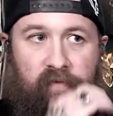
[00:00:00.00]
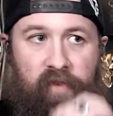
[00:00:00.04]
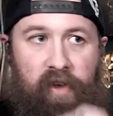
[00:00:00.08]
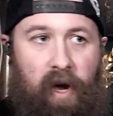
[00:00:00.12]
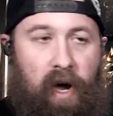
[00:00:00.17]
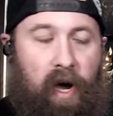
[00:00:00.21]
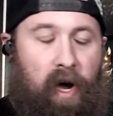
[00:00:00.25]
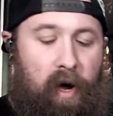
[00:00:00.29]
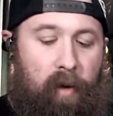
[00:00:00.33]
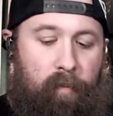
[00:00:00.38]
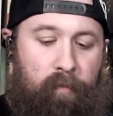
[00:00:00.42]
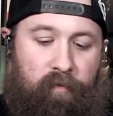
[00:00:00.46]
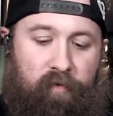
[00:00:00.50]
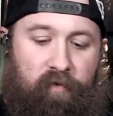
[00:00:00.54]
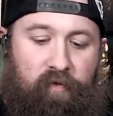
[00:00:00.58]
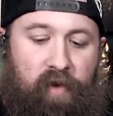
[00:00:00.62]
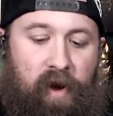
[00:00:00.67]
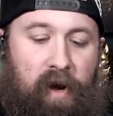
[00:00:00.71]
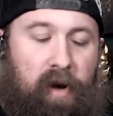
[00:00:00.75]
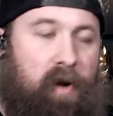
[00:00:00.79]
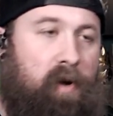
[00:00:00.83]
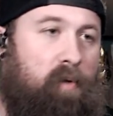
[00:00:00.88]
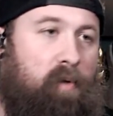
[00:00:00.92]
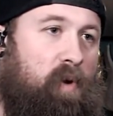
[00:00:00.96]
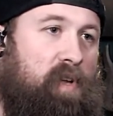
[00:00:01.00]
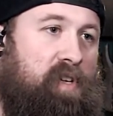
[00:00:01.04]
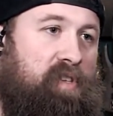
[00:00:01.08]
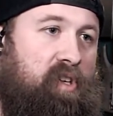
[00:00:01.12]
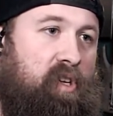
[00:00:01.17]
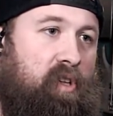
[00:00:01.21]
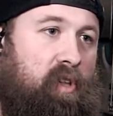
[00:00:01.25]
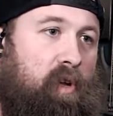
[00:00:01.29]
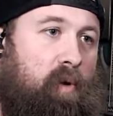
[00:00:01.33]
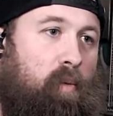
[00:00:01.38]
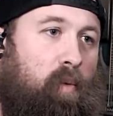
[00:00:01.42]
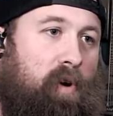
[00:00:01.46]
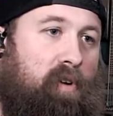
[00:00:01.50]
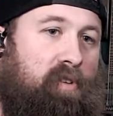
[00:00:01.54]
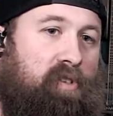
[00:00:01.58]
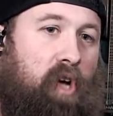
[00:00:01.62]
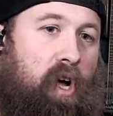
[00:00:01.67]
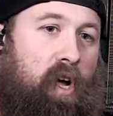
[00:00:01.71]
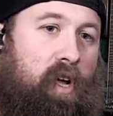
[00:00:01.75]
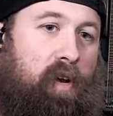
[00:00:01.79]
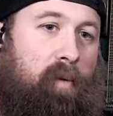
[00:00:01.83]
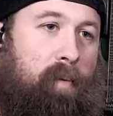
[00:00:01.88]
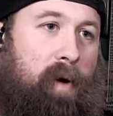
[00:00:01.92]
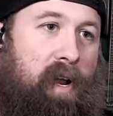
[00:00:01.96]
Very recently we were
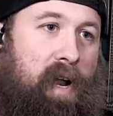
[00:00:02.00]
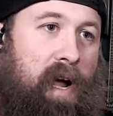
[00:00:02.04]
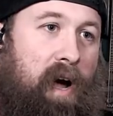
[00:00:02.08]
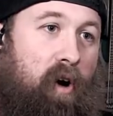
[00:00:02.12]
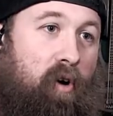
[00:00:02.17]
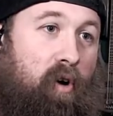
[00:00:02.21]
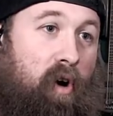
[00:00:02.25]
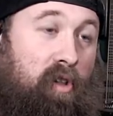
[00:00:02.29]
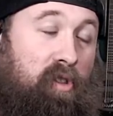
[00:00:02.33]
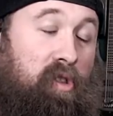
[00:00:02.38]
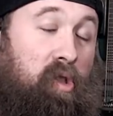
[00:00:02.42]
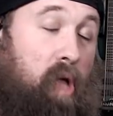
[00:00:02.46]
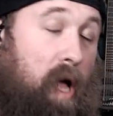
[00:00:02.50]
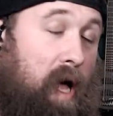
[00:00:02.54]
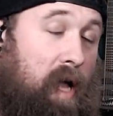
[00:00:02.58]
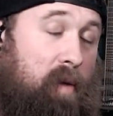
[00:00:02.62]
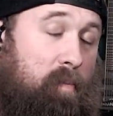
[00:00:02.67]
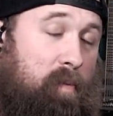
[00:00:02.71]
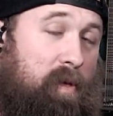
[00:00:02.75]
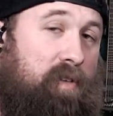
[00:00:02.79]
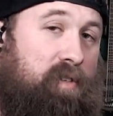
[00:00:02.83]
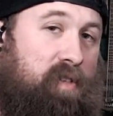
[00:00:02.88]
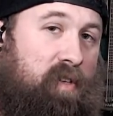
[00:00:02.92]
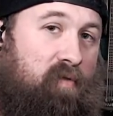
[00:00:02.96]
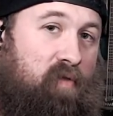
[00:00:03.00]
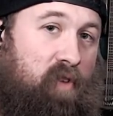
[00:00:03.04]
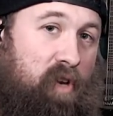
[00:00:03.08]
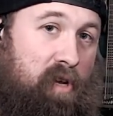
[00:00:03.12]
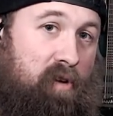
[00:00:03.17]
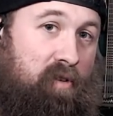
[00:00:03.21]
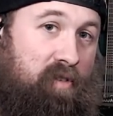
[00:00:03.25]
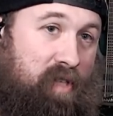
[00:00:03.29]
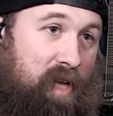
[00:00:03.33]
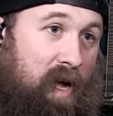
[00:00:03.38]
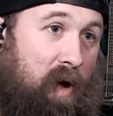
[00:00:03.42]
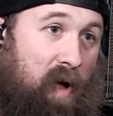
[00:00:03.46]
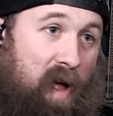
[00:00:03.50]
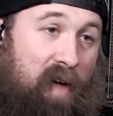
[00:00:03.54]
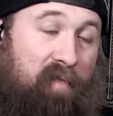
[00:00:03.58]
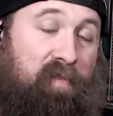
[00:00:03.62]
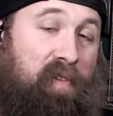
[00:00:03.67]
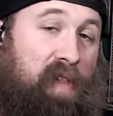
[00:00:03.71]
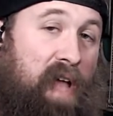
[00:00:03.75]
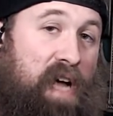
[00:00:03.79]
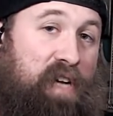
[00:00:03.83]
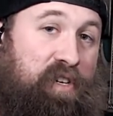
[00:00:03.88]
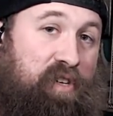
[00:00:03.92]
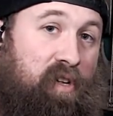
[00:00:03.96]
talking about how a lot of music videos now have
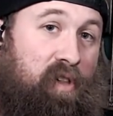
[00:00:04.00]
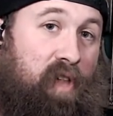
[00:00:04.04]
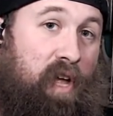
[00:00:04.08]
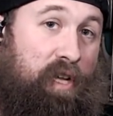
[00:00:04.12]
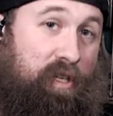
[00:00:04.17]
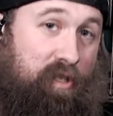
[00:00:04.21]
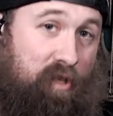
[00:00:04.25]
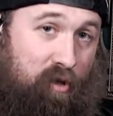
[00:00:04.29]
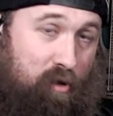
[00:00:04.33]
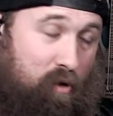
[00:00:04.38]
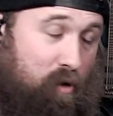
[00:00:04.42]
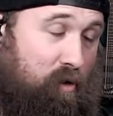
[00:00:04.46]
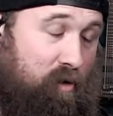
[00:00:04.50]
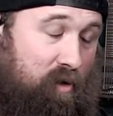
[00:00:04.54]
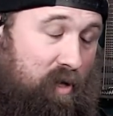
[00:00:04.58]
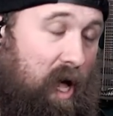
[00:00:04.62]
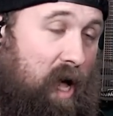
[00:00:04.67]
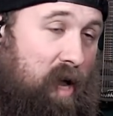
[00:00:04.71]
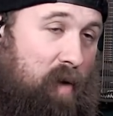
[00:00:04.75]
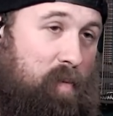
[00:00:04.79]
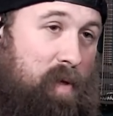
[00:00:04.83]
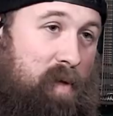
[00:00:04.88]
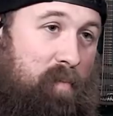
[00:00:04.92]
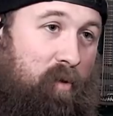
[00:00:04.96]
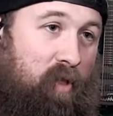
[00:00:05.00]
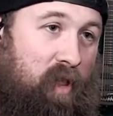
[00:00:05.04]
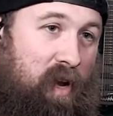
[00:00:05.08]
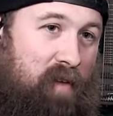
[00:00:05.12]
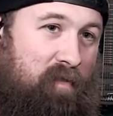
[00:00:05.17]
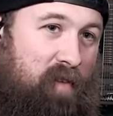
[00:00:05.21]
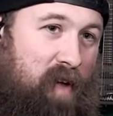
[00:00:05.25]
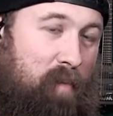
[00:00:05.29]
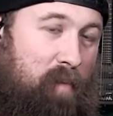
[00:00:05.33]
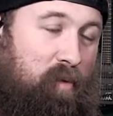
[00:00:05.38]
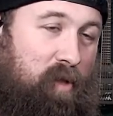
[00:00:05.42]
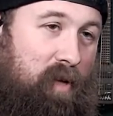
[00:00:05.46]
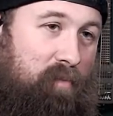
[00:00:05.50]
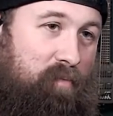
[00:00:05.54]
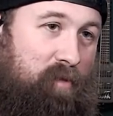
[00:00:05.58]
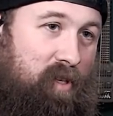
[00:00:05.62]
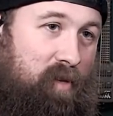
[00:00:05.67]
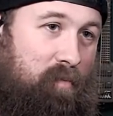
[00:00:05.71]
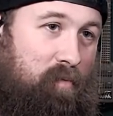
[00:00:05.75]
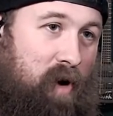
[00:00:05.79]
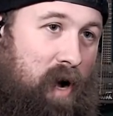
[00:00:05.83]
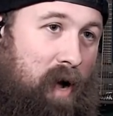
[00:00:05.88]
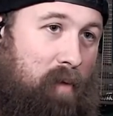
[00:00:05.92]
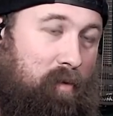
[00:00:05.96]
flashing lights, and there are a lot of people that have epilepsy
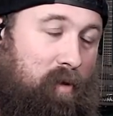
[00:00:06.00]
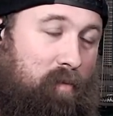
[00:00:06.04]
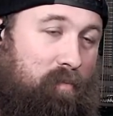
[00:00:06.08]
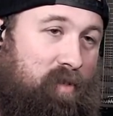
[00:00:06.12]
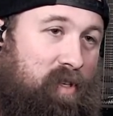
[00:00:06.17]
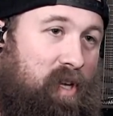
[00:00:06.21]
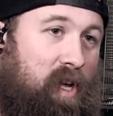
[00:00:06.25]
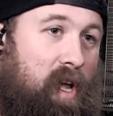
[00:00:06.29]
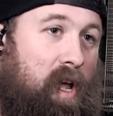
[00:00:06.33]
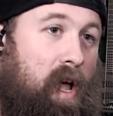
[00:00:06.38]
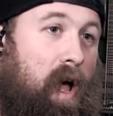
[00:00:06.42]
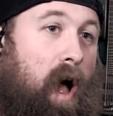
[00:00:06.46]
problems.